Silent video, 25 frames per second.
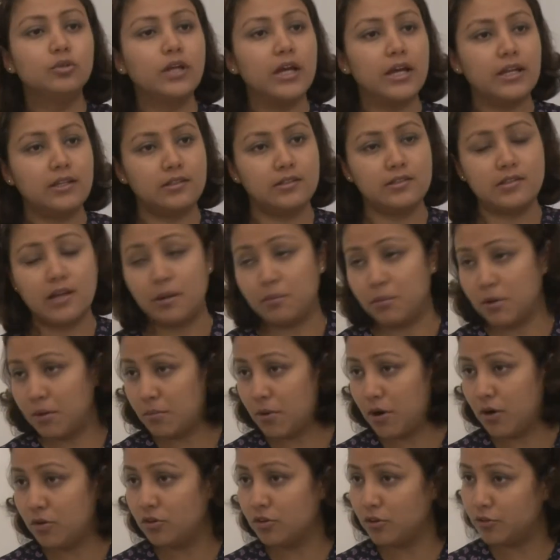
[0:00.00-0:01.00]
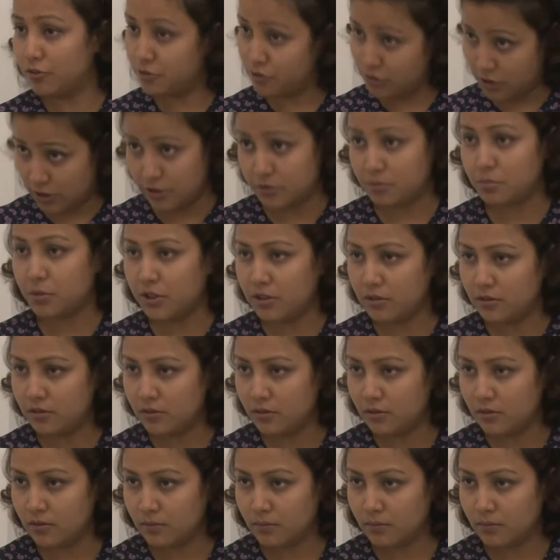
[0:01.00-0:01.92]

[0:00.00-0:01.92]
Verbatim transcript: get some amount of treatment,